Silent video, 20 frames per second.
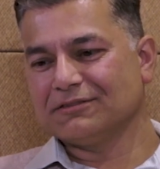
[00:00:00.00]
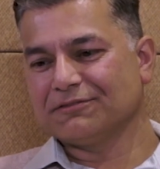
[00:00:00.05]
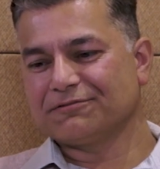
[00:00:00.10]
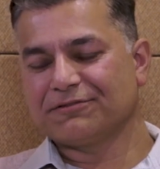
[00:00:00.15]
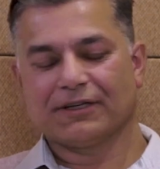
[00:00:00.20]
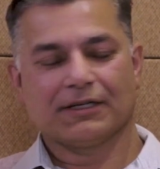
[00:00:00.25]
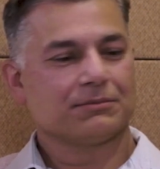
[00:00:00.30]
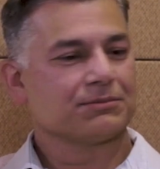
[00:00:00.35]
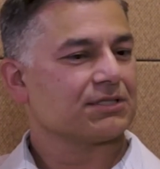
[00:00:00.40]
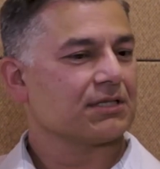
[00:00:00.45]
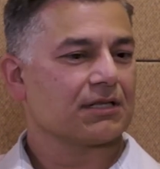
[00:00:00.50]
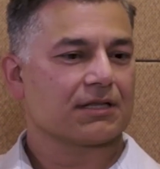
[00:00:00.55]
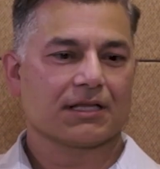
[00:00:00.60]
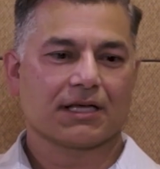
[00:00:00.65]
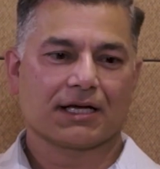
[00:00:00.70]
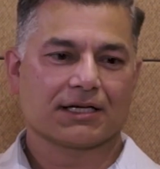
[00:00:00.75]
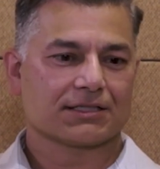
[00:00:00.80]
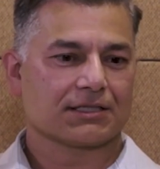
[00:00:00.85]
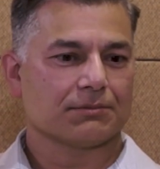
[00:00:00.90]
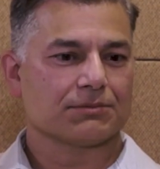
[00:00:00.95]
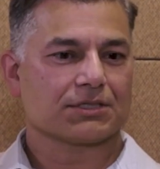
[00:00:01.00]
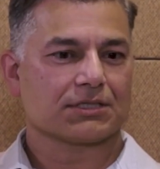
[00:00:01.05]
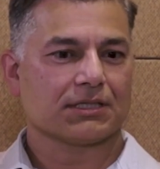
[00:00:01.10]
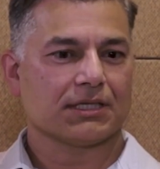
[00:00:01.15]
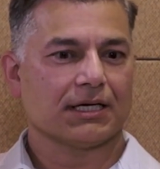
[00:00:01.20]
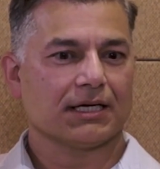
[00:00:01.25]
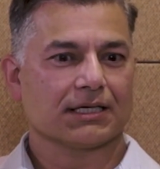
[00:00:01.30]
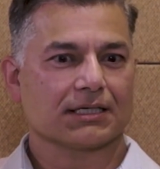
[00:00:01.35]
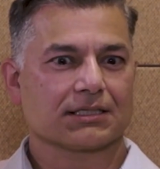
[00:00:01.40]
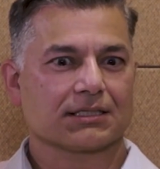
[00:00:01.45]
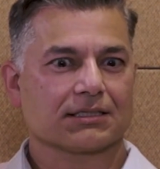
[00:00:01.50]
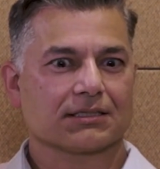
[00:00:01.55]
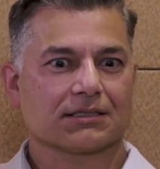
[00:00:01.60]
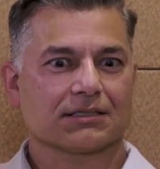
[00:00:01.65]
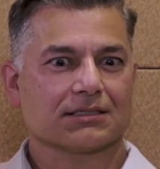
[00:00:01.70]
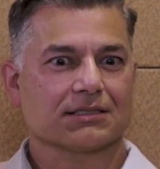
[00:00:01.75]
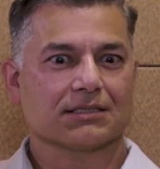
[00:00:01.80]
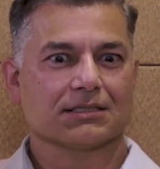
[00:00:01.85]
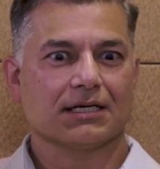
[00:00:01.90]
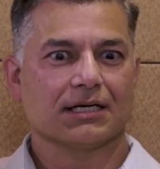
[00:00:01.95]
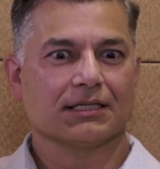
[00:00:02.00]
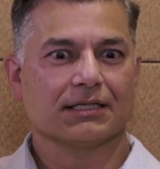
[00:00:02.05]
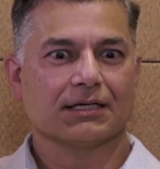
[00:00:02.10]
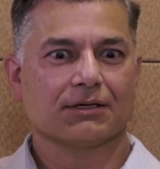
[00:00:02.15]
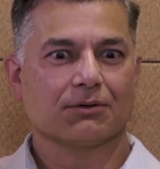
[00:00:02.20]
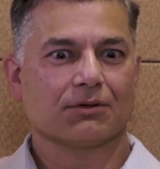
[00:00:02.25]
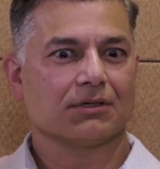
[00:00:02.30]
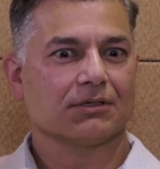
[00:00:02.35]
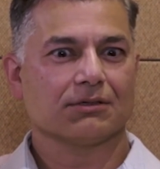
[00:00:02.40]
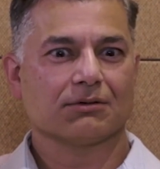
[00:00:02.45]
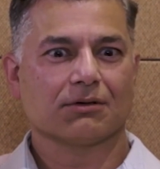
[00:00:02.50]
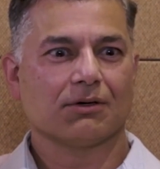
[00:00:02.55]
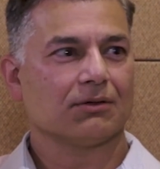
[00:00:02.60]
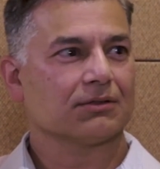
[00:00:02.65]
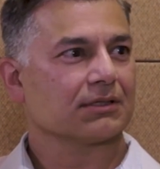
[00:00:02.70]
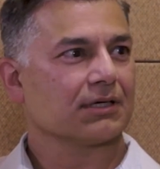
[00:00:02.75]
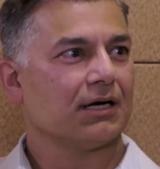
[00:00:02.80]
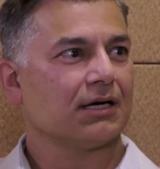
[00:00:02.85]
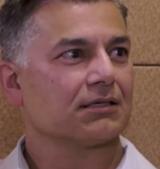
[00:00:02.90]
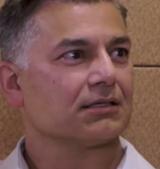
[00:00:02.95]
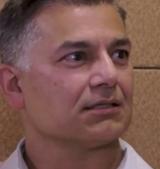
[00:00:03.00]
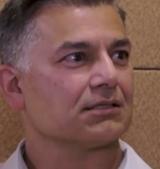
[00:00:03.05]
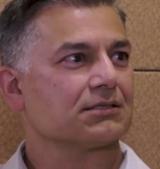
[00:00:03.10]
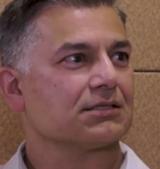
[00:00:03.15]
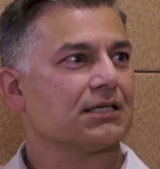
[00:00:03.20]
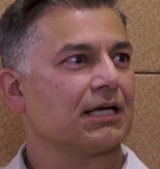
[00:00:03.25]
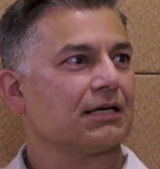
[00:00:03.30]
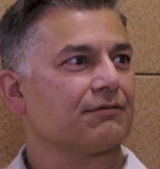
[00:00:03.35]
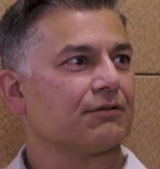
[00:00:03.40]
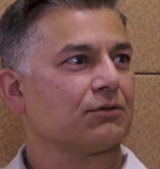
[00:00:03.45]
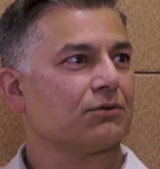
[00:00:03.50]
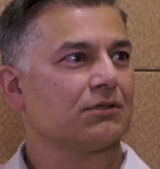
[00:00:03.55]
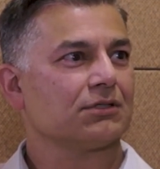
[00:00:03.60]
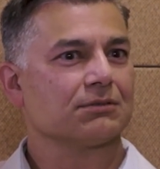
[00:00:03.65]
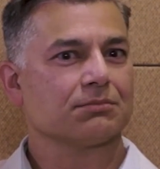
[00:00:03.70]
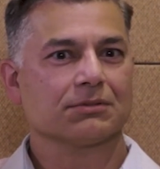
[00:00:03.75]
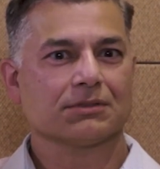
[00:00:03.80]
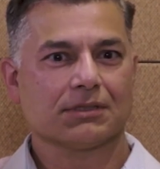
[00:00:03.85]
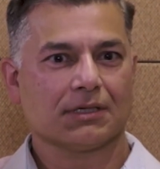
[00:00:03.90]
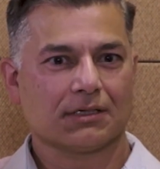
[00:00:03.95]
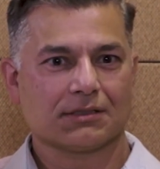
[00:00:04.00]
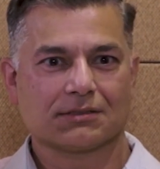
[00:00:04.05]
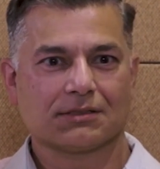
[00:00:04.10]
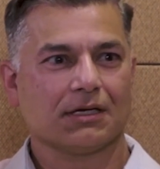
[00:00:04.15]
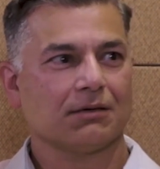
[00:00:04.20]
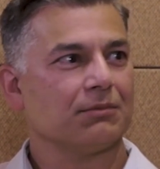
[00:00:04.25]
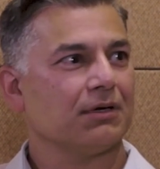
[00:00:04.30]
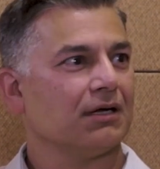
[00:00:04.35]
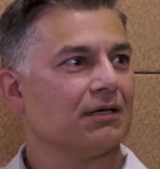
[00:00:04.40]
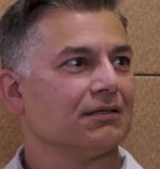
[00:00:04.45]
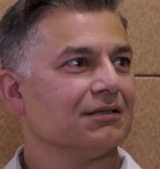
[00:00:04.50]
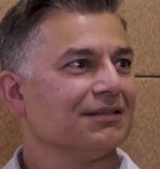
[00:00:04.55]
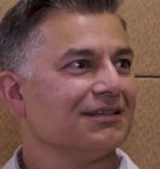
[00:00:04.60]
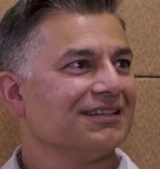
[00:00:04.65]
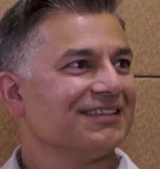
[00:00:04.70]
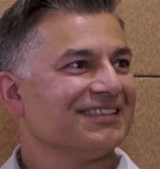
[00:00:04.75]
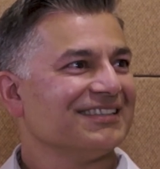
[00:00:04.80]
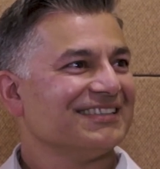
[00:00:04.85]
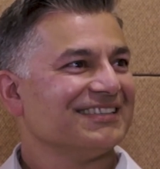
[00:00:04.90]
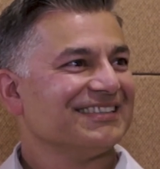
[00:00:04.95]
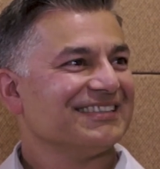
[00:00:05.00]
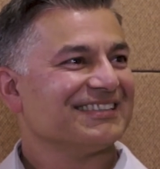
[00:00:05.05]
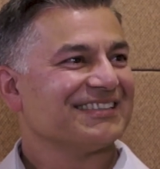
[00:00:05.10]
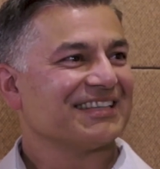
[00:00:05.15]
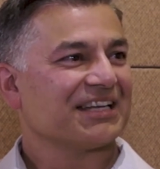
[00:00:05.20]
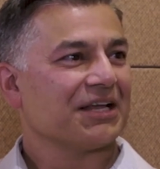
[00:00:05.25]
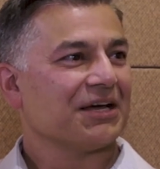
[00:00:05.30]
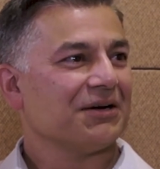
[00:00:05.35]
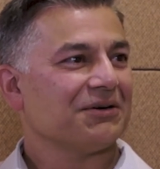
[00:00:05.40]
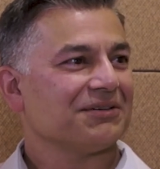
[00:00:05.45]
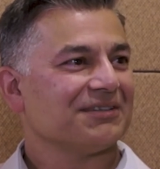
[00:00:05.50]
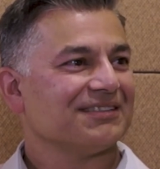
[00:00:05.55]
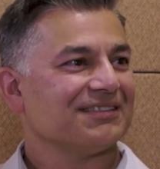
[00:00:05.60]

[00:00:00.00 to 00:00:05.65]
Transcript: films and things. I'm just like, and you're holding on to the side of a horse, but you're not a stuntman. You know?